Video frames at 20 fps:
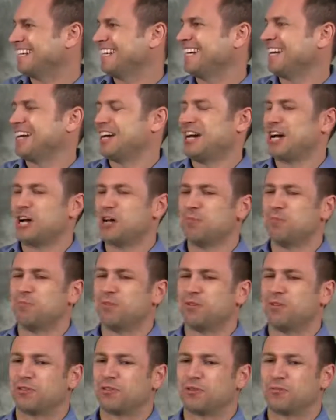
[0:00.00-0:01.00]

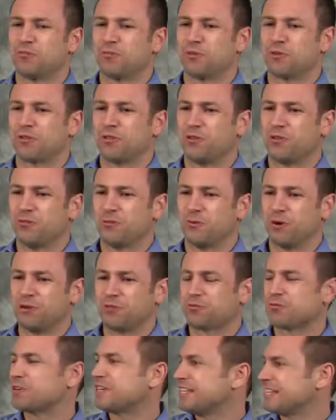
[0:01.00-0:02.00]
There's more than
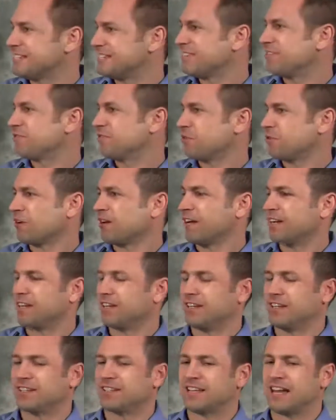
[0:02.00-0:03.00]
one reason for it,
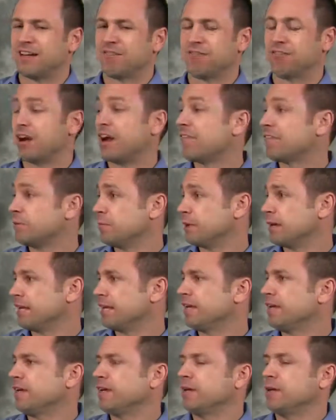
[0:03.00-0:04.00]
and it's not for
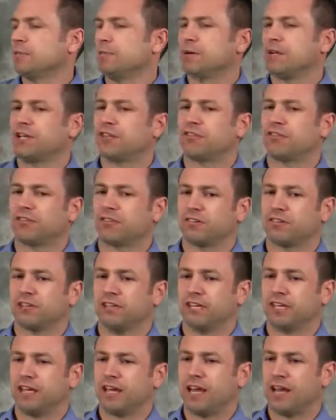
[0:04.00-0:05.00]
everybody, but it
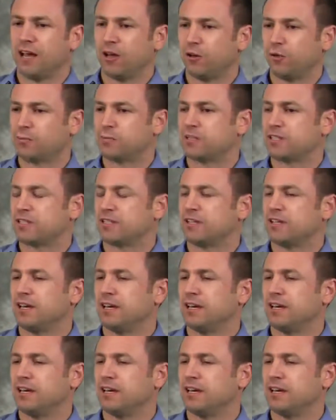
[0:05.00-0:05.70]
certainly helps.